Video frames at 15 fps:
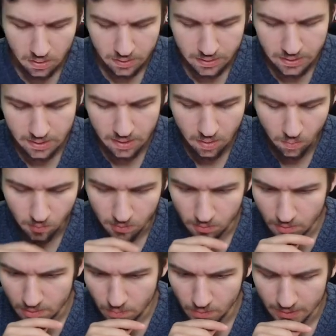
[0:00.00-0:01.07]
Here, what
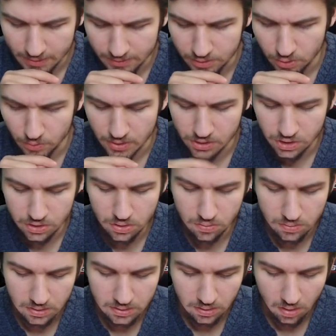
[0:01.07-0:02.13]
do I want to do? He just
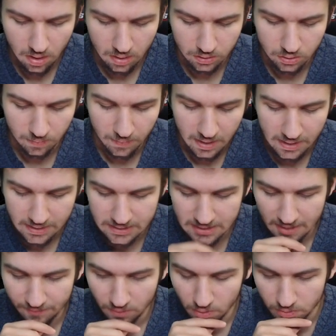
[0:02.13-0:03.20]
used his log, so I'm kind of
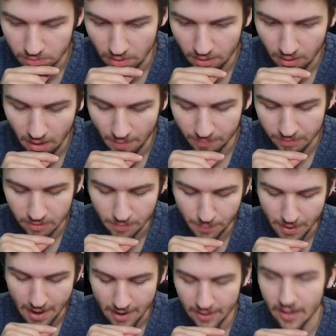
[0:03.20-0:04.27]
safe to go Dark Goblin in the
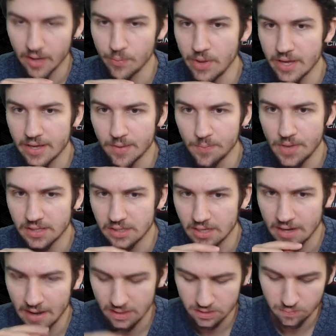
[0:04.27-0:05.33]
back. Kind of make him make the
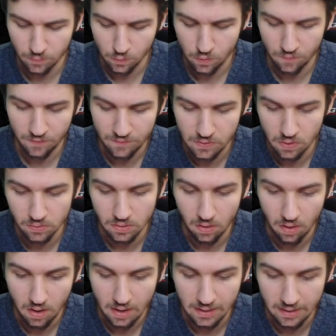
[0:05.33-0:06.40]
next move. If he goes
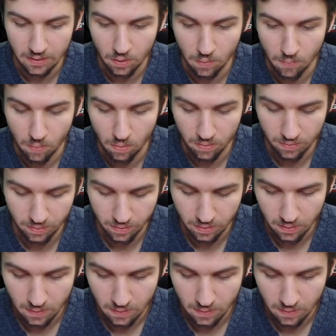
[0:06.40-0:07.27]
Hog, I can go Mortar.